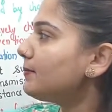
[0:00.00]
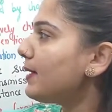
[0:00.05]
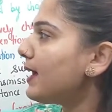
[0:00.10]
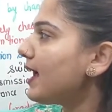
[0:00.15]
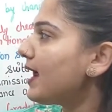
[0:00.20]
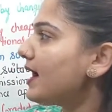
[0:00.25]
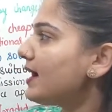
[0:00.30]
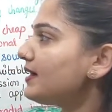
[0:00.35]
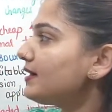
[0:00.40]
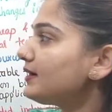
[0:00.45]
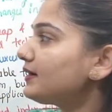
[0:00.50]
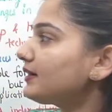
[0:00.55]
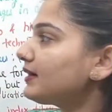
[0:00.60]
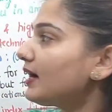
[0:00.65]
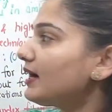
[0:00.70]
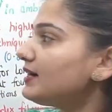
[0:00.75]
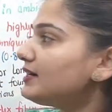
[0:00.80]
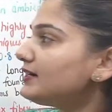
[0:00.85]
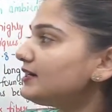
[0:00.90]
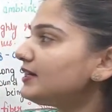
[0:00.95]
band
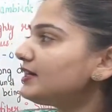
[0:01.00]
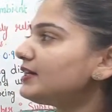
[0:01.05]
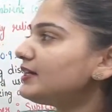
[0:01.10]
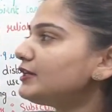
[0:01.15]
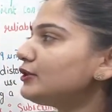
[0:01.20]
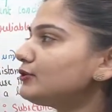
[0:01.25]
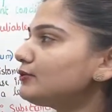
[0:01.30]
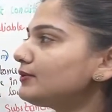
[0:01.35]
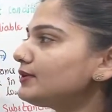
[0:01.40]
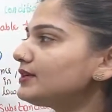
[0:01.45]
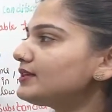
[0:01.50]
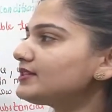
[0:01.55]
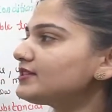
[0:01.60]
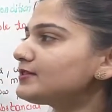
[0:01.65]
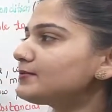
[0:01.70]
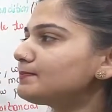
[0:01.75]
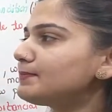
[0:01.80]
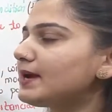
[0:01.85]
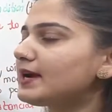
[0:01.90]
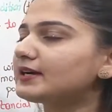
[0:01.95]

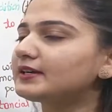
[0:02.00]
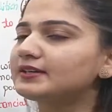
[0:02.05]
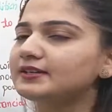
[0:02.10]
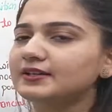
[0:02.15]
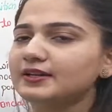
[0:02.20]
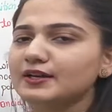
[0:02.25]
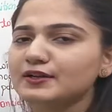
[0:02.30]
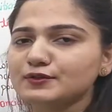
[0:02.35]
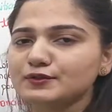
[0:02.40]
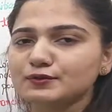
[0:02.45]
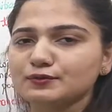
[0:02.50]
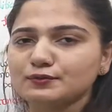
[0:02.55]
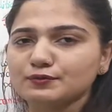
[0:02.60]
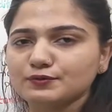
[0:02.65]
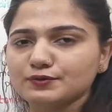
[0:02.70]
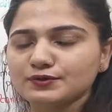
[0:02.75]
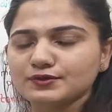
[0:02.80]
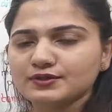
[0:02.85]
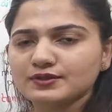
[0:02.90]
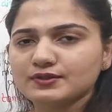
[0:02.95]
continuous spectra
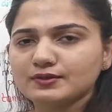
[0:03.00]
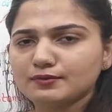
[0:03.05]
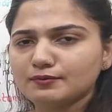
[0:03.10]
source,